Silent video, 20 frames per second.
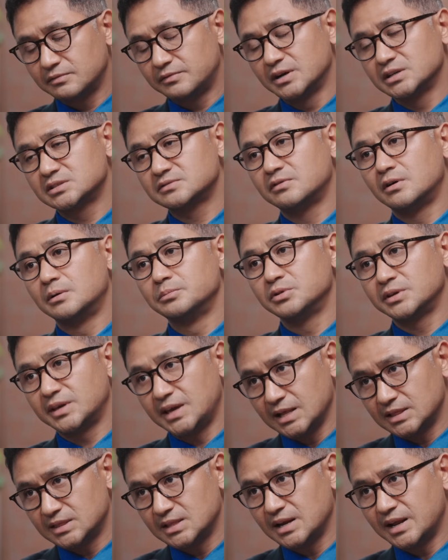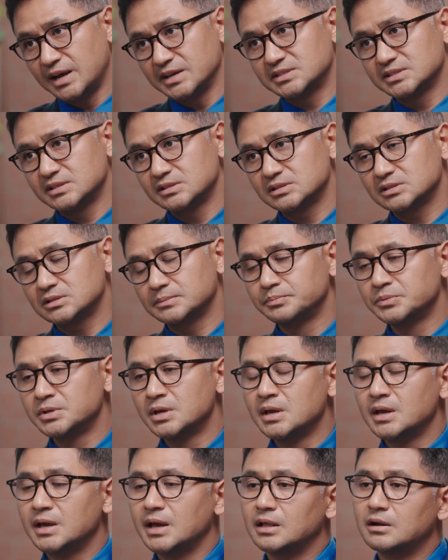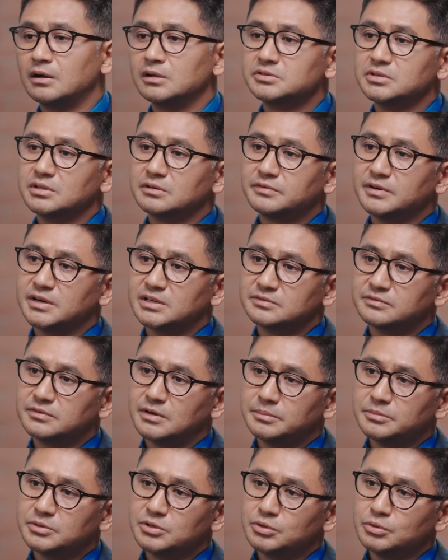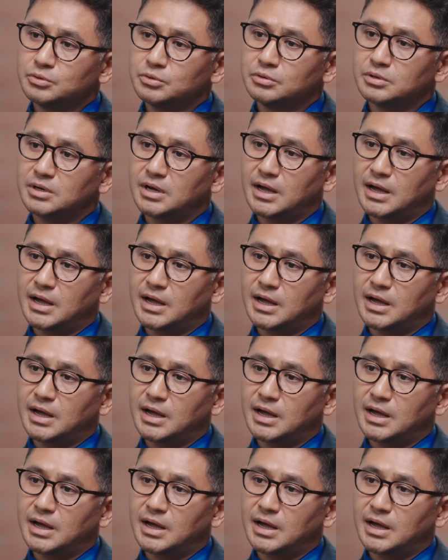the first firm to get the license, and also the first firm to